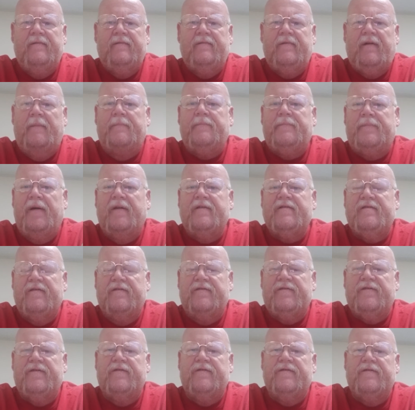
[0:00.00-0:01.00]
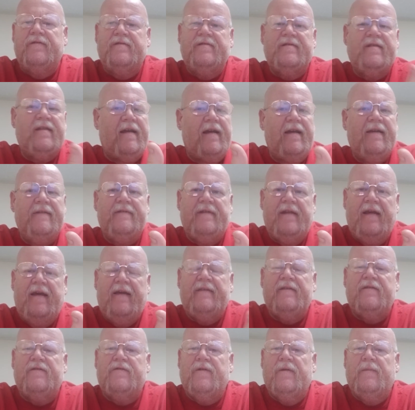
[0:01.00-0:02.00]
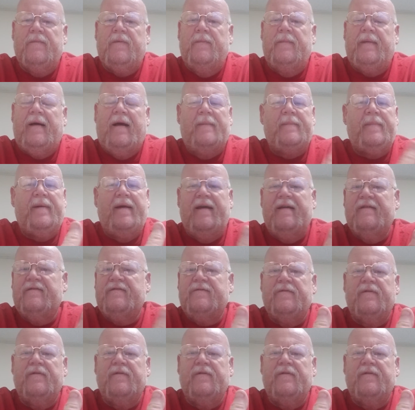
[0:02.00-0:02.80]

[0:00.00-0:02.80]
a bunch of surgeries, and I even had the triple bypass